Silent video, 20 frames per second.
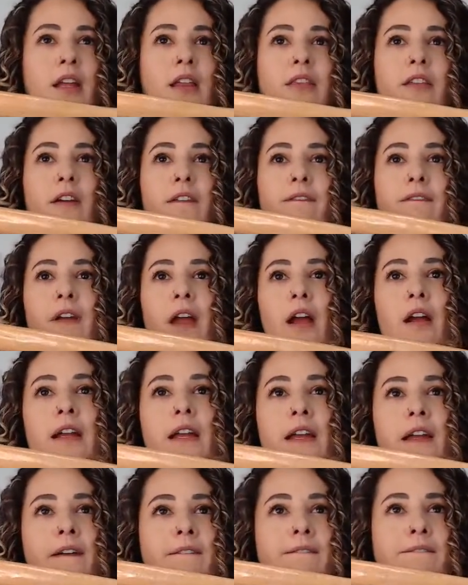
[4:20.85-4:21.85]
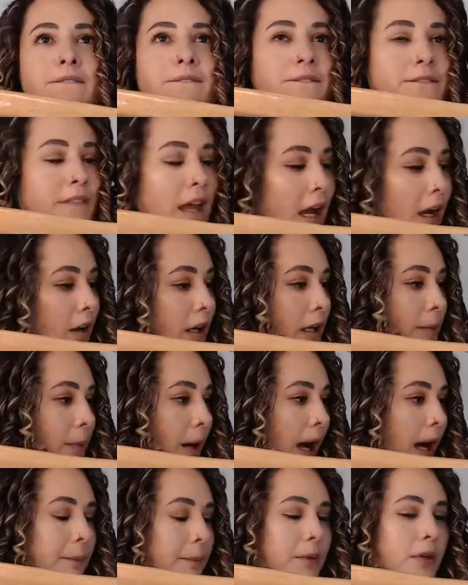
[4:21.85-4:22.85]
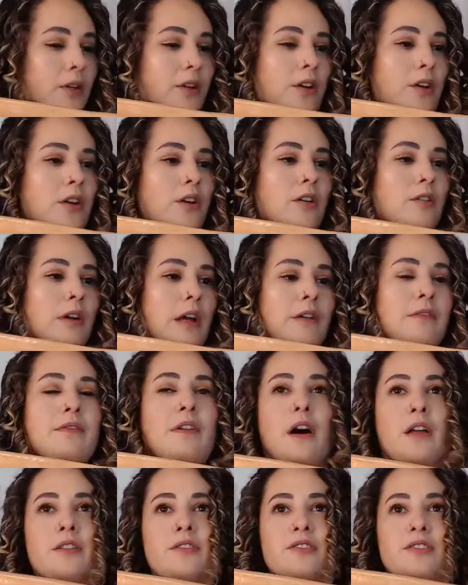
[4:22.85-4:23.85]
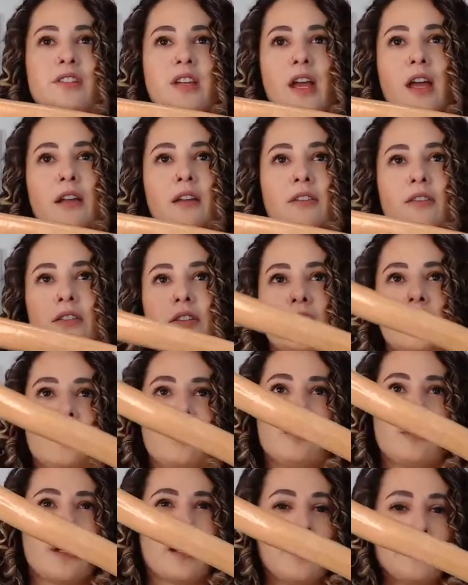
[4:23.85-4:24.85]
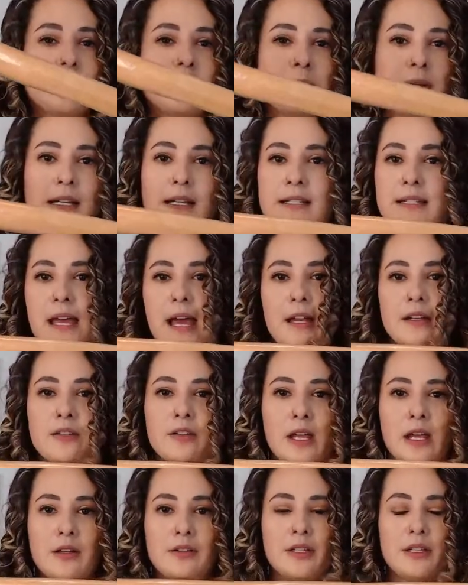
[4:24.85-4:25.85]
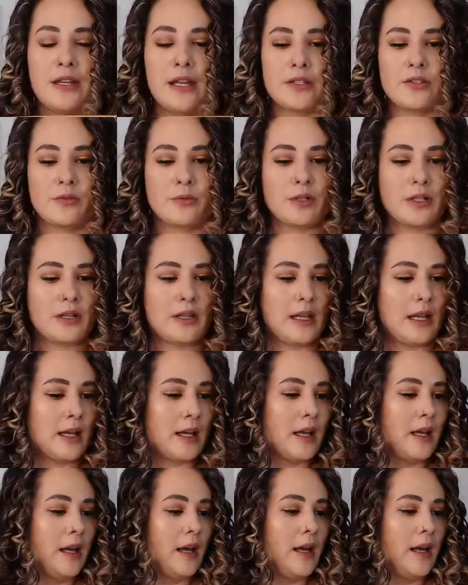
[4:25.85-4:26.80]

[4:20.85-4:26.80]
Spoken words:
They're very, very popular around Father's Day. When it comes to being a dad, you nailed it, that sort of thing.